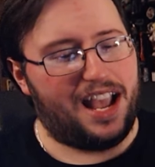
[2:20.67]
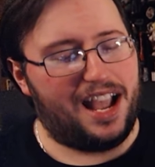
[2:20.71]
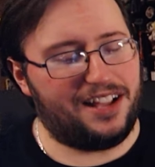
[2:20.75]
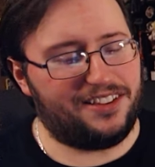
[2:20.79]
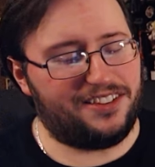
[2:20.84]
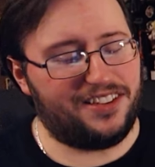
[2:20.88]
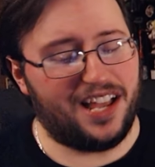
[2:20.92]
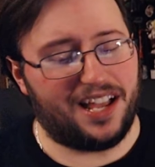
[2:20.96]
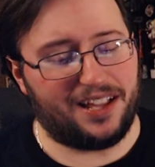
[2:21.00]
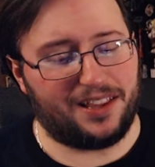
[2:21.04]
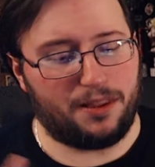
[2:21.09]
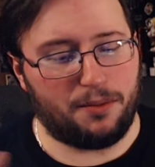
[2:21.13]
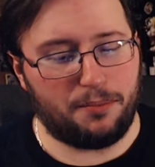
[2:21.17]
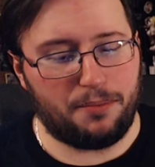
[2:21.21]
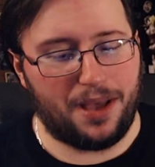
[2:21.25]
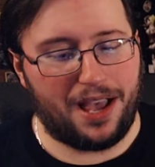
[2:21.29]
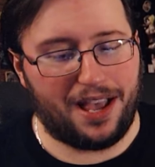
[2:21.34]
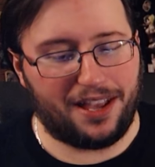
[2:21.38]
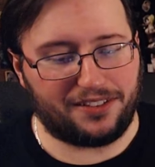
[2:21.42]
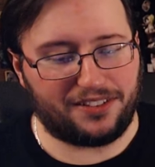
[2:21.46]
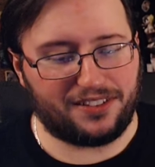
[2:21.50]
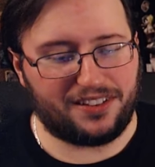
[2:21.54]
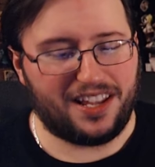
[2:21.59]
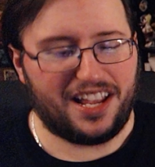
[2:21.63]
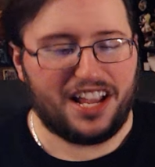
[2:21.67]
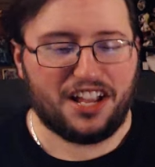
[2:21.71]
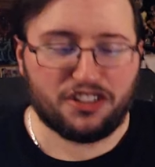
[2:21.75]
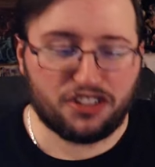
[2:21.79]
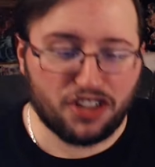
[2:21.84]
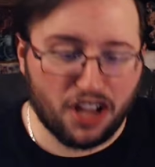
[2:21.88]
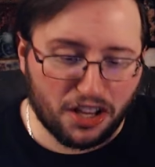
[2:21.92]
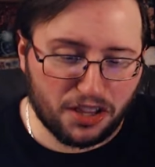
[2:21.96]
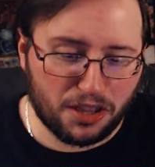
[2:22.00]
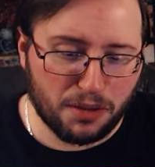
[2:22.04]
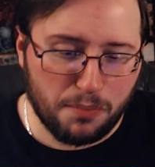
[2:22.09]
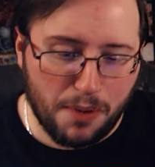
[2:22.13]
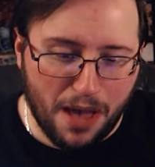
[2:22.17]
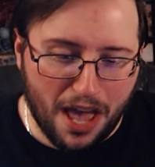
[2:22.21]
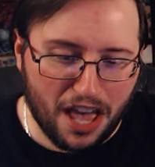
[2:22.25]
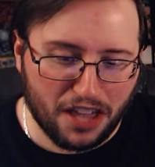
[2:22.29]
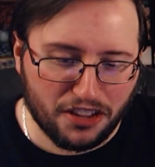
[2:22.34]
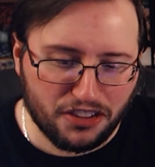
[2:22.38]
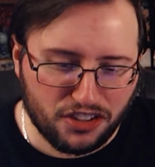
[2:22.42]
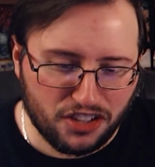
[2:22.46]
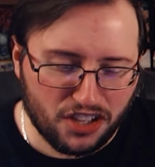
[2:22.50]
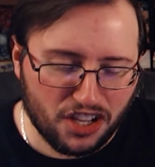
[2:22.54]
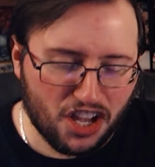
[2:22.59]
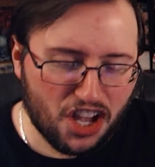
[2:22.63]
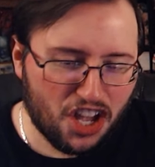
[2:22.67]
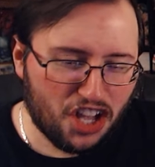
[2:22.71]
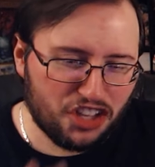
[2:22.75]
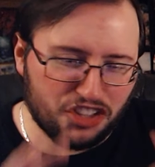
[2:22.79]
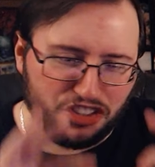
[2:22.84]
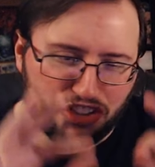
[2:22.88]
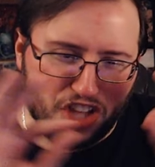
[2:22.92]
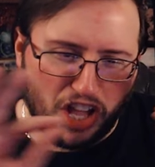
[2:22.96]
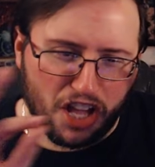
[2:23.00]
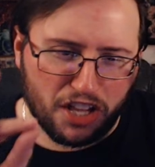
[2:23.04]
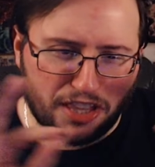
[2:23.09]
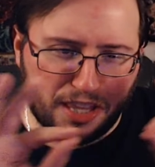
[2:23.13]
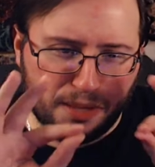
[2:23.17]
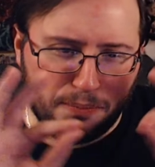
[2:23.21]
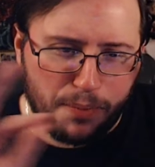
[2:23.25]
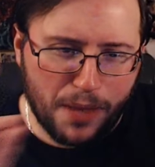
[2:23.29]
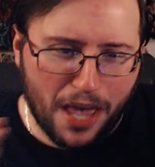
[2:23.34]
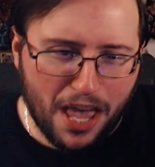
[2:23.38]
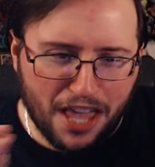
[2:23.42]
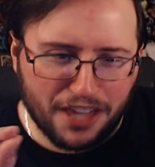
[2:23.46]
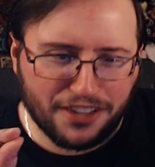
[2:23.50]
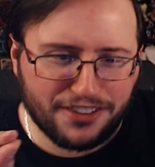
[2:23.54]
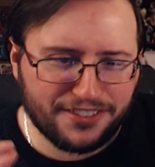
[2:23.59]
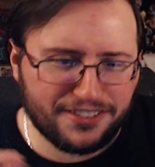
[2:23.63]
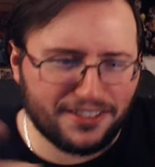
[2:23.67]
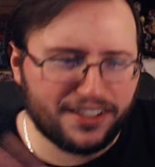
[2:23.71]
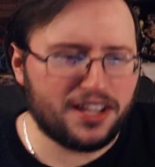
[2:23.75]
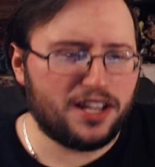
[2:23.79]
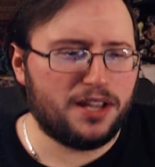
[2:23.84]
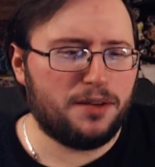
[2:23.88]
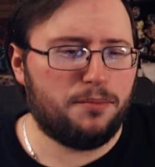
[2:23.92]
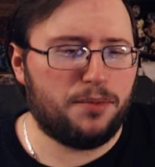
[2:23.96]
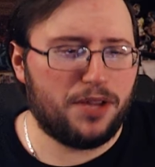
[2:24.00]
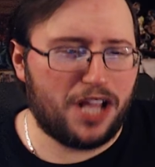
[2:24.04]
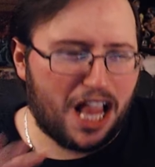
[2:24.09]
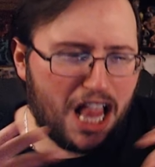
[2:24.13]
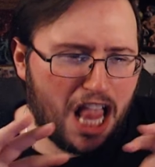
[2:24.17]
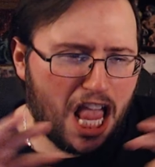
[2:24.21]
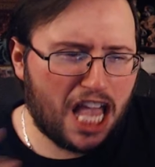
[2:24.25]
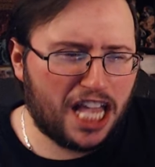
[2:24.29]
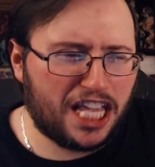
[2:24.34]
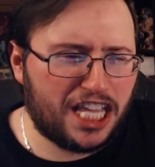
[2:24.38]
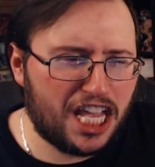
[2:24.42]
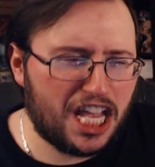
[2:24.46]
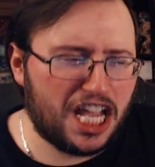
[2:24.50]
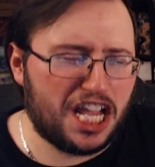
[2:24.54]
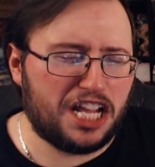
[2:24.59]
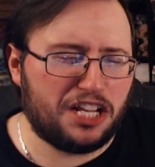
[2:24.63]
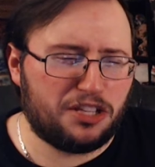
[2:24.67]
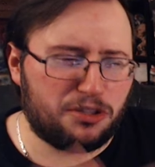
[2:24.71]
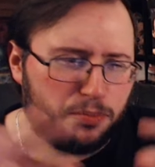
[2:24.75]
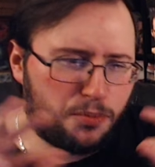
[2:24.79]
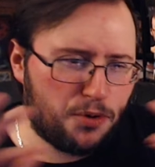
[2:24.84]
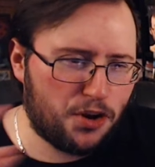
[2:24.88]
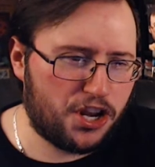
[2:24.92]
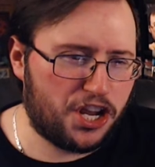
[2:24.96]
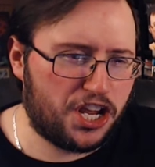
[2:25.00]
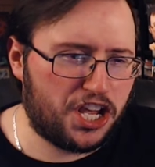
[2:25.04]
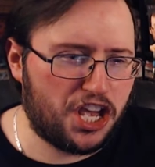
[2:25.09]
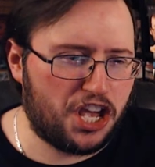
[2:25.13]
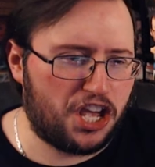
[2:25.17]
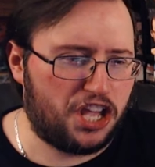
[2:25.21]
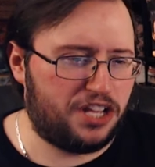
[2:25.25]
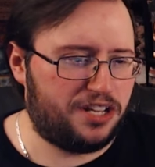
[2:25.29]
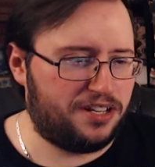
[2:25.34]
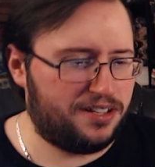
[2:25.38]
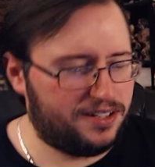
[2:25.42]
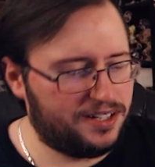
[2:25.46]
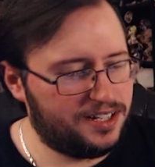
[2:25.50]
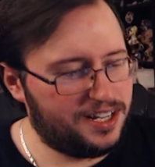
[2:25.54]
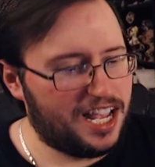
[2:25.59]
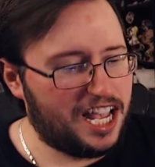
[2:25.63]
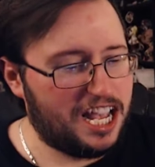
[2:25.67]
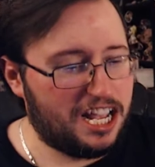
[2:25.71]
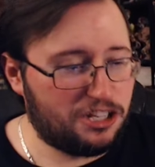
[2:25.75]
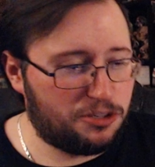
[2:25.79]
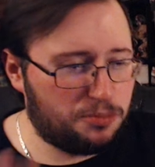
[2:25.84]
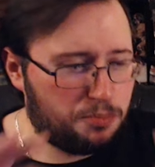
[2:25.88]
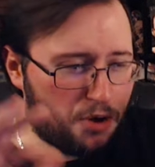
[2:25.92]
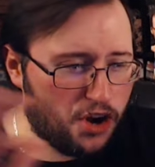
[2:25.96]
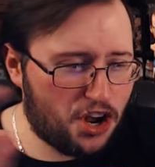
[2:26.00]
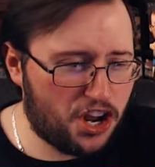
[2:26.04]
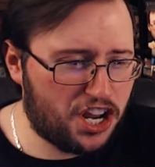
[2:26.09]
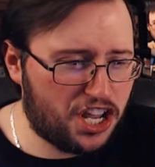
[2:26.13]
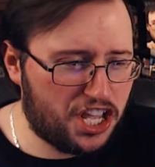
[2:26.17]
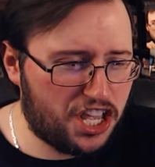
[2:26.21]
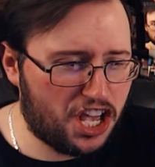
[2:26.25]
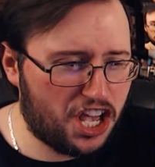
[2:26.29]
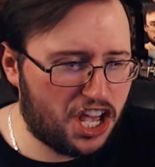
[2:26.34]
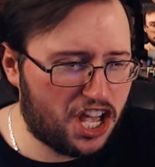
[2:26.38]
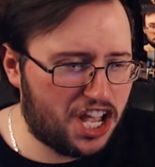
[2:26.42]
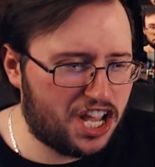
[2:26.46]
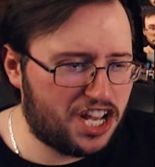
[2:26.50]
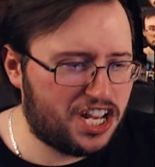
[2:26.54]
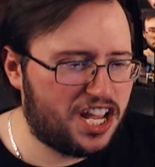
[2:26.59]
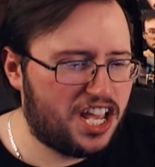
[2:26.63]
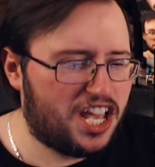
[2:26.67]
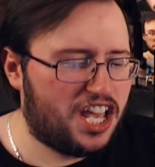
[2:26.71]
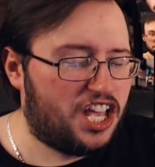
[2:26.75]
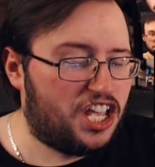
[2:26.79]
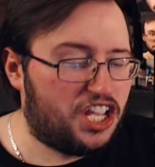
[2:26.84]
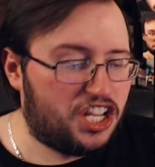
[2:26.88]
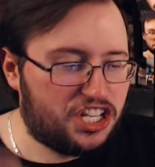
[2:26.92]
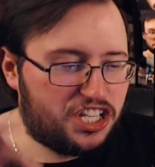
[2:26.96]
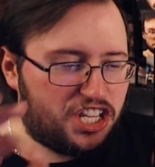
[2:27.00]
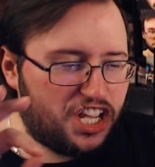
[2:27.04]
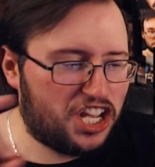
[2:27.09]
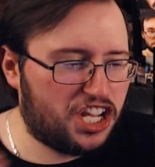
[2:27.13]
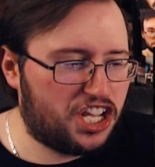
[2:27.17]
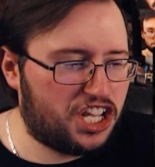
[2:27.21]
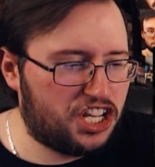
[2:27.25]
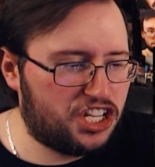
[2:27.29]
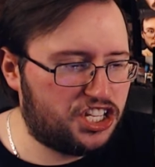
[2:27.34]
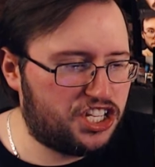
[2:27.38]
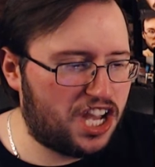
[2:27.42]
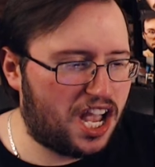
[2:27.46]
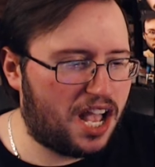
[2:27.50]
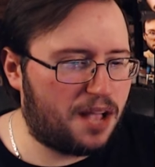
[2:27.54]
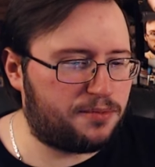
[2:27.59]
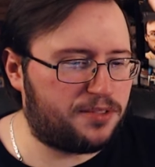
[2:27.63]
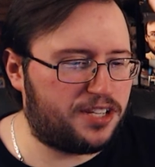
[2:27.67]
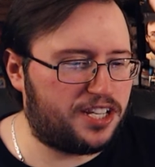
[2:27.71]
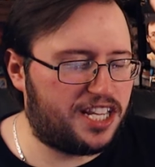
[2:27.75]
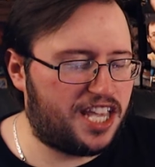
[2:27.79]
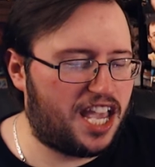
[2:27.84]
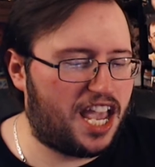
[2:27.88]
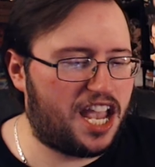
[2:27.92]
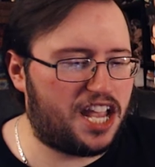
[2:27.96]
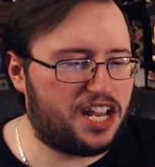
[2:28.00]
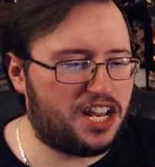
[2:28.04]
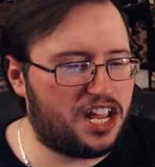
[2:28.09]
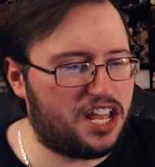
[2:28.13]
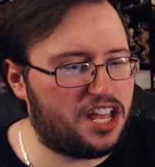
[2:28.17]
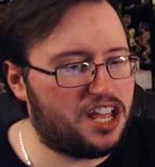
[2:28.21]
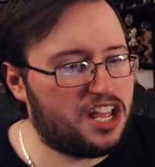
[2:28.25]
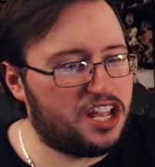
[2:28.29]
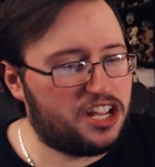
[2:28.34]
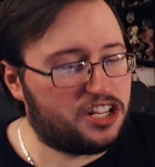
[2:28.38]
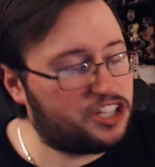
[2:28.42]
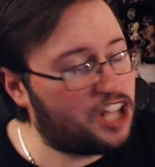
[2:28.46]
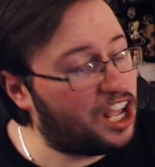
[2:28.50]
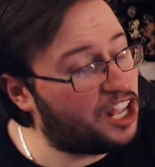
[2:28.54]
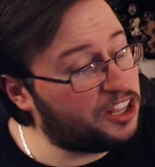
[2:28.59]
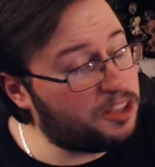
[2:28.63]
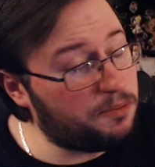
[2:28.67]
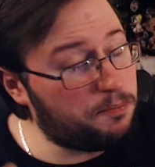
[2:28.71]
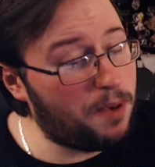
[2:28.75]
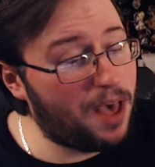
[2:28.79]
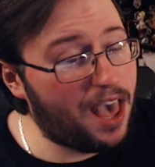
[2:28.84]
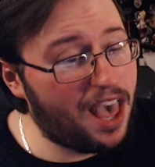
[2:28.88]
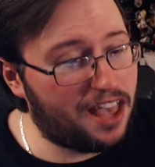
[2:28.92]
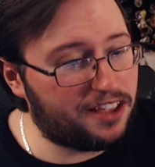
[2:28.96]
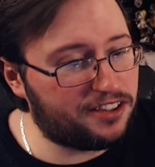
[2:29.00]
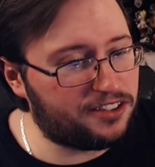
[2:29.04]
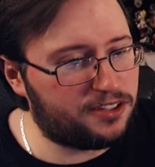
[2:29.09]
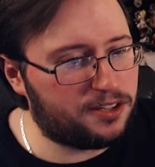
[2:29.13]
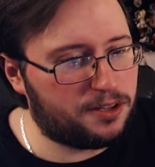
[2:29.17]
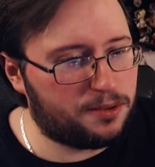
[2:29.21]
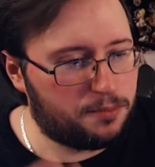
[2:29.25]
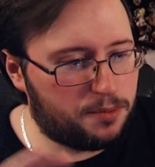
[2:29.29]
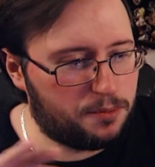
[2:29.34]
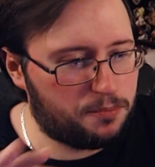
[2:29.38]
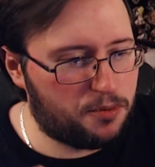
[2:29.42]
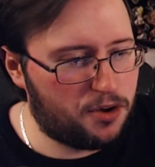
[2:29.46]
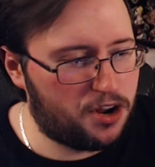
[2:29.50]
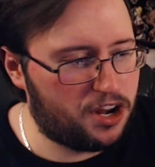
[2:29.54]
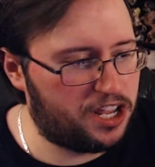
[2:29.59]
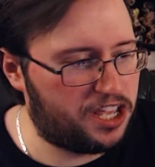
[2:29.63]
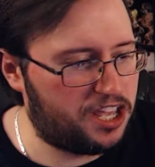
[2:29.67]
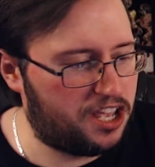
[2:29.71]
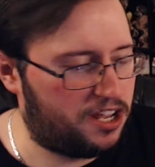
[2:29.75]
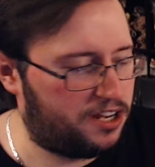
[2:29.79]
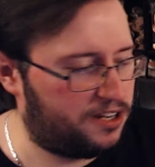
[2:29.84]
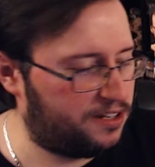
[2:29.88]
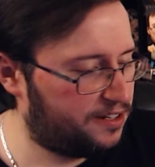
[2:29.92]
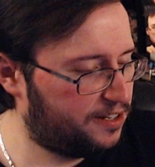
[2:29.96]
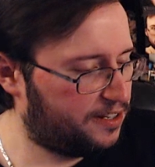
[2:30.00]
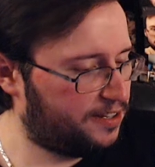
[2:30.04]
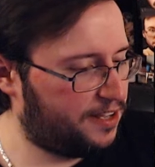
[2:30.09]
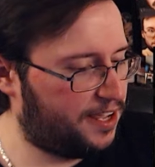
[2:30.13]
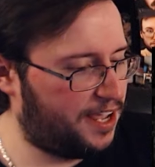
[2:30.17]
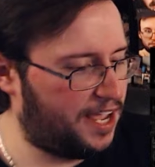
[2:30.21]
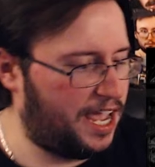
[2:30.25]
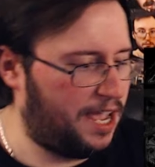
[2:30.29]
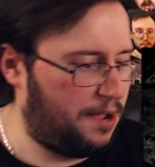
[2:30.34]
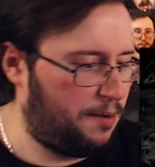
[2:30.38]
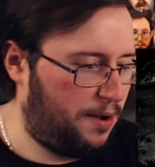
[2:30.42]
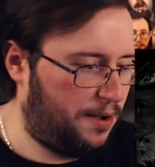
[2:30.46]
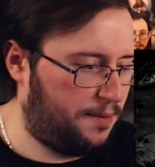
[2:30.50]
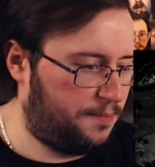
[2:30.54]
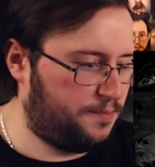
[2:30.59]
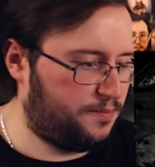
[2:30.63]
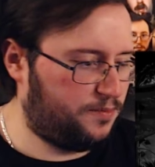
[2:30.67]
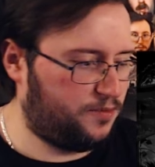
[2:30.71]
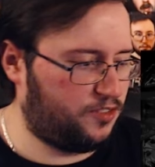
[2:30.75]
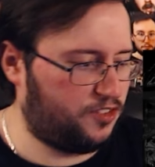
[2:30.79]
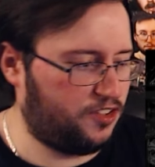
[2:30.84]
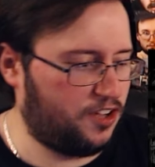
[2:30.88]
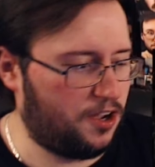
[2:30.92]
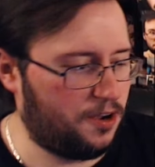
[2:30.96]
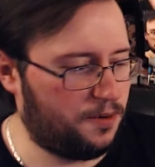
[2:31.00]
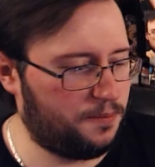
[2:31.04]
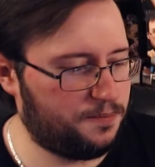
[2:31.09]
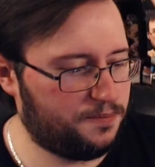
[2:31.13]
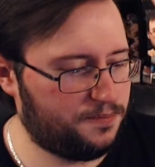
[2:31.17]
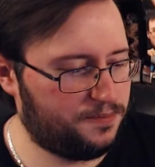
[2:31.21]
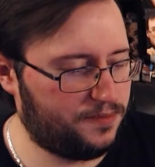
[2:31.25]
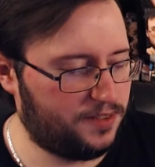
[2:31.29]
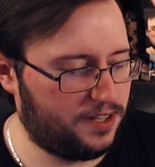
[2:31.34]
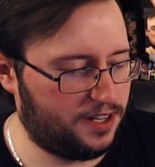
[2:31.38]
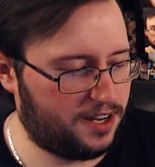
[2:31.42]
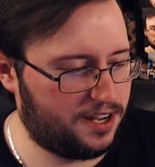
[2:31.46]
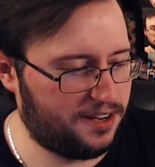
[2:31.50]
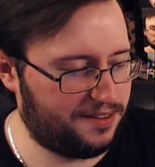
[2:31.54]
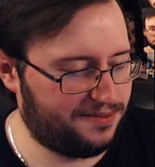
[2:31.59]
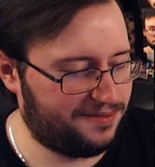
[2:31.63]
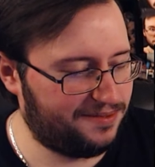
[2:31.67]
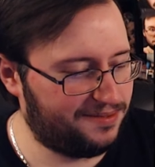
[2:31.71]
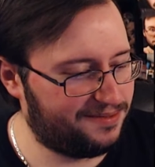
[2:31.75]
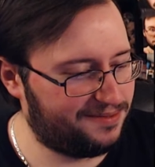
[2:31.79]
It's not the best. It's not the best. It's not the best, but I like it. It's pretty good. It's pretty good. You did a good job, Takeda. Not the best, but pretty good. Anyway, so there you go.